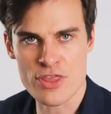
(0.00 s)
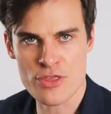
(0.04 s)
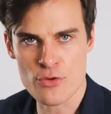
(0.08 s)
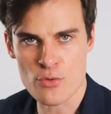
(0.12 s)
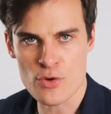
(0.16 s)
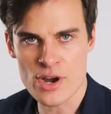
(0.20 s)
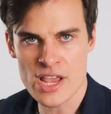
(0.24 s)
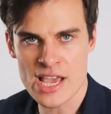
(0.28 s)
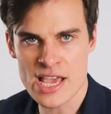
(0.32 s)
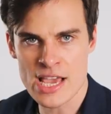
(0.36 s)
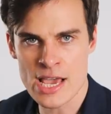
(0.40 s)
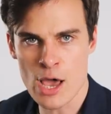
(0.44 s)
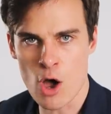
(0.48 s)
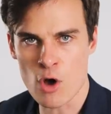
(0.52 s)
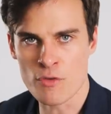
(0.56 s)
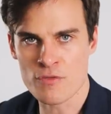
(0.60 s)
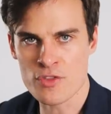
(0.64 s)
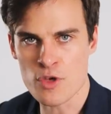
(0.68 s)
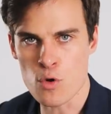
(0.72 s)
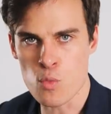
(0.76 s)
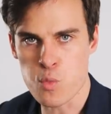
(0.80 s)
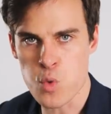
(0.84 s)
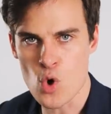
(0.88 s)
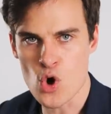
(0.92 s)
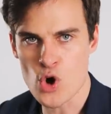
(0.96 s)
three
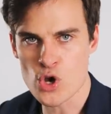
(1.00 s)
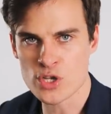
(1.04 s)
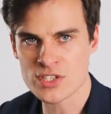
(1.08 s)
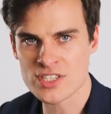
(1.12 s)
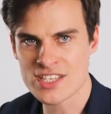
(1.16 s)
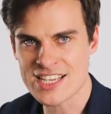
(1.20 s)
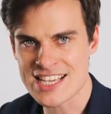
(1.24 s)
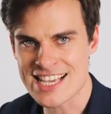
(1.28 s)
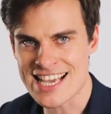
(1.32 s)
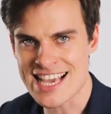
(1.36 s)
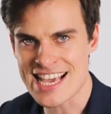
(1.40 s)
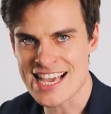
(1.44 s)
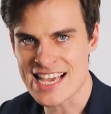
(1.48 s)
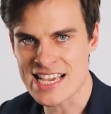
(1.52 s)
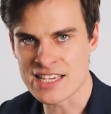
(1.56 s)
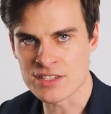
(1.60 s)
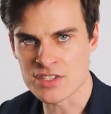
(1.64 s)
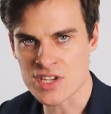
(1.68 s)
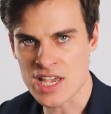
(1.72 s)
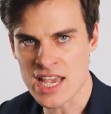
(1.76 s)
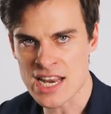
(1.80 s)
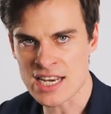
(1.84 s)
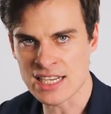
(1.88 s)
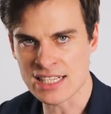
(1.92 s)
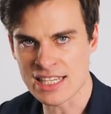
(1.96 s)
of the worst
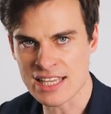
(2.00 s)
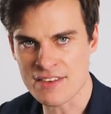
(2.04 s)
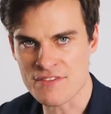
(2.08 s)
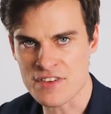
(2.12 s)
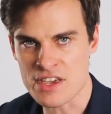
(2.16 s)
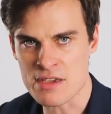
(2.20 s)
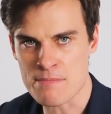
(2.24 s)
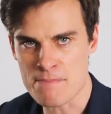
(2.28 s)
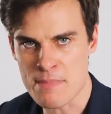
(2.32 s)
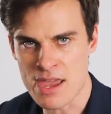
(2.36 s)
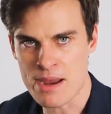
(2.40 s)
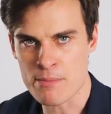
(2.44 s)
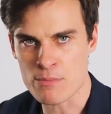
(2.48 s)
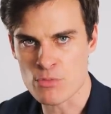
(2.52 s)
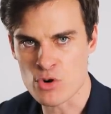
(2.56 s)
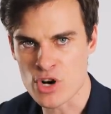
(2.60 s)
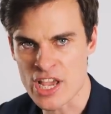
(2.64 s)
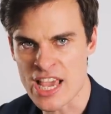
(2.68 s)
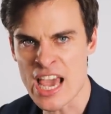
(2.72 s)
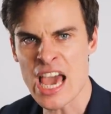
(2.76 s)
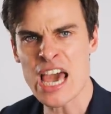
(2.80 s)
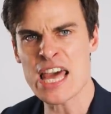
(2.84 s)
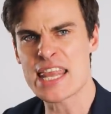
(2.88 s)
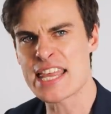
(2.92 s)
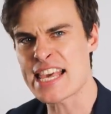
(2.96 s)
years in living
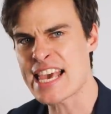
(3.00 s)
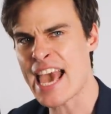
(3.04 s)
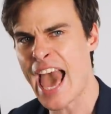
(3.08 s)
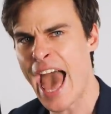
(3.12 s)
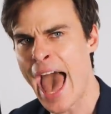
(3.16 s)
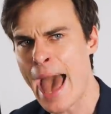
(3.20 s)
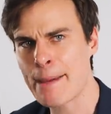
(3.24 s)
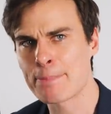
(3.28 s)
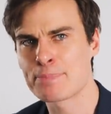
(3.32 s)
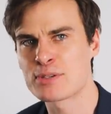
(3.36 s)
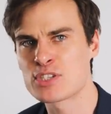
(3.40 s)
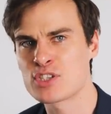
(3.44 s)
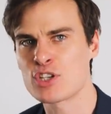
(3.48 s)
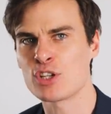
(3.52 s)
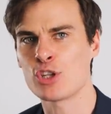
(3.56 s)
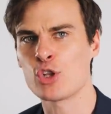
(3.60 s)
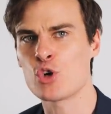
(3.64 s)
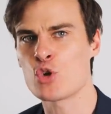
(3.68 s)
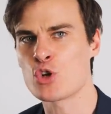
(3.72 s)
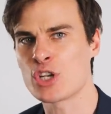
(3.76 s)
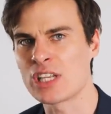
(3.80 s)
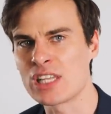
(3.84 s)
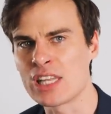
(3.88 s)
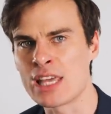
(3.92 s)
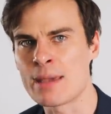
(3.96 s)
memory, the
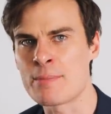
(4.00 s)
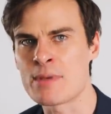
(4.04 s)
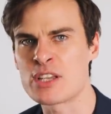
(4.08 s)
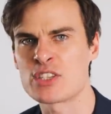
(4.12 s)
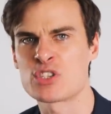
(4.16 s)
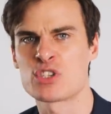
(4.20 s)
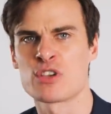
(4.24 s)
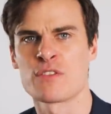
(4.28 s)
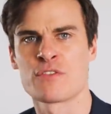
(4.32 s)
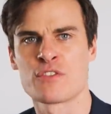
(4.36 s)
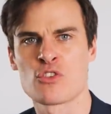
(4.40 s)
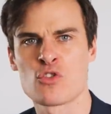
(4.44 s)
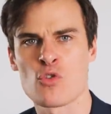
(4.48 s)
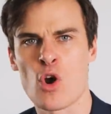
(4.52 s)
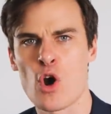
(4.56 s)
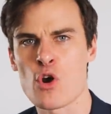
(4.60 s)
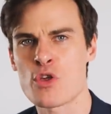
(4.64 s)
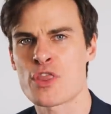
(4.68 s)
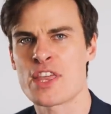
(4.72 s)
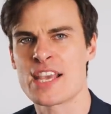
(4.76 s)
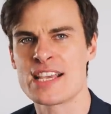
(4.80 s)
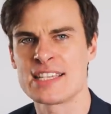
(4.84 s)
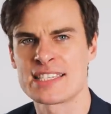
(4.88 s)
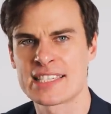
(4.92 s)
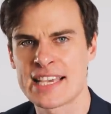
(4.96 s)
absolute limits of
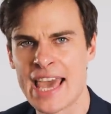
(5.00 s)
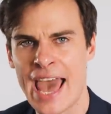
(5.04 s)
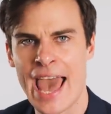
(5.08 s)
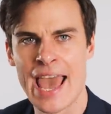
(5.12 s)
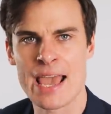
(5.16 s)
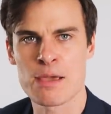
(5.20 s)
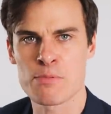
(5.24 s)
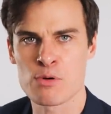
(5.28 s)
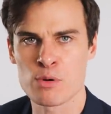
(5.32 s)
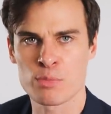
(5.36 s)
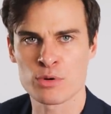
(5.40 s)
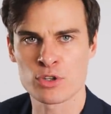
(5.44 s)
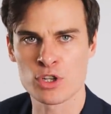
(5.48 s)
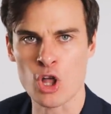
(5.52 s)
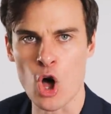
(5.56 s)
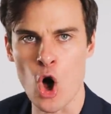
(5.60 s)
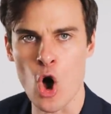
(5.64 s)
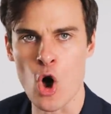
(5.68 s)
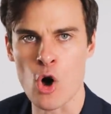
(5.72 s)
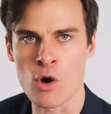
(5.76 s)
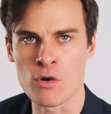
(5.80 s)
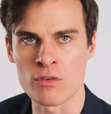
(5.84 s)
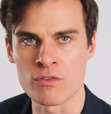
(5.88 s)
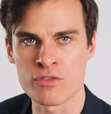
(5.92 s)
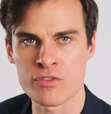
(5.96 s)
growth he's capable
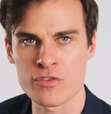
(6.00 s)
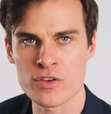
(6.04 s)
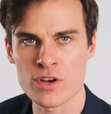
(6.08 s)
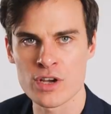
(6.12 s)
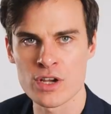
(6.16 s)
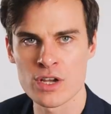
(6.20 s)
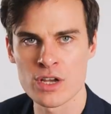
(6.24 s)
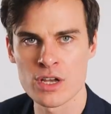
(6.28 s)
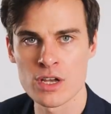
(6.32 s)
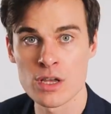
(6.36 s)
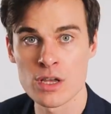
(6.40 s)
of.